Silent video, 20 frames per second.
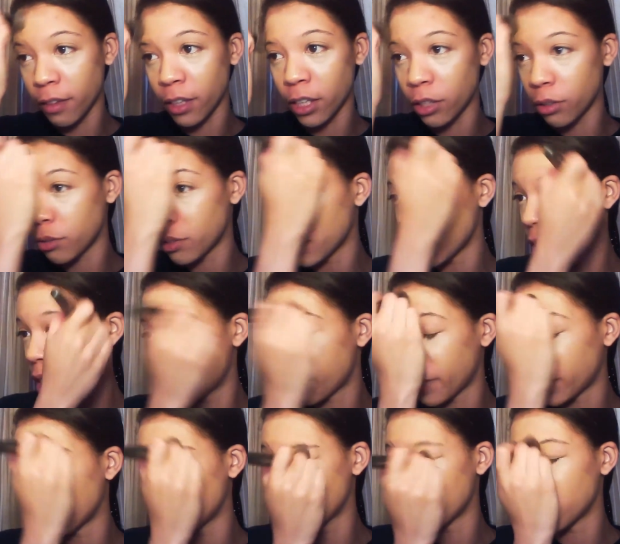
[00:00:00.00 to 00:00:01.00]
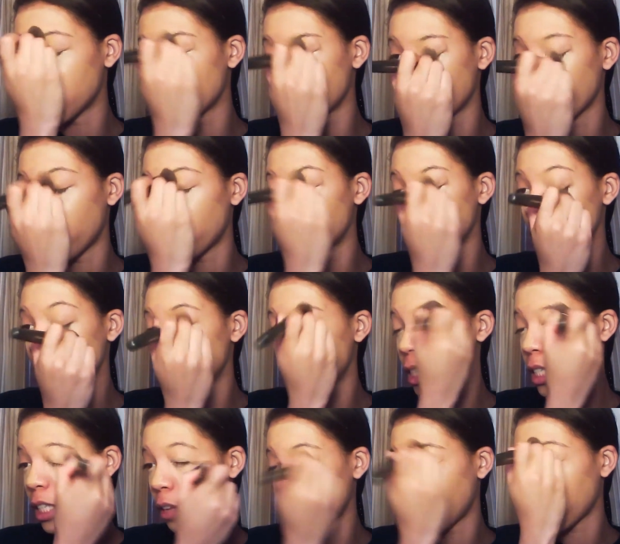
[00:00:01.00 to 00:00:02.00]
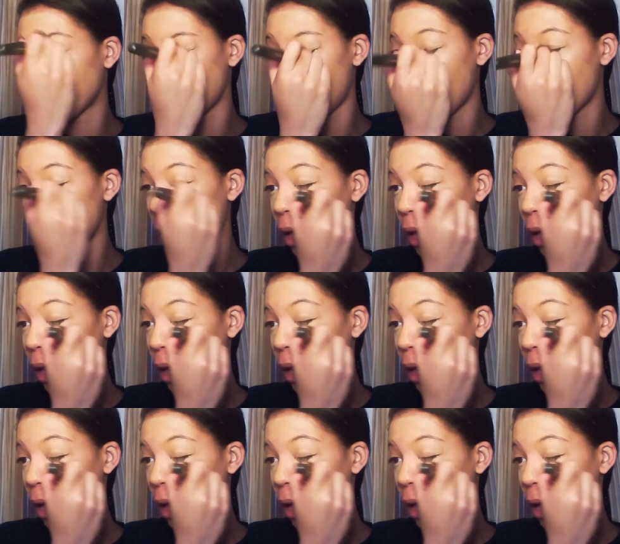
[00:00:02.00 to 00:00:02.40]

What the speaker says: like using sponges and wedges and stuff like that,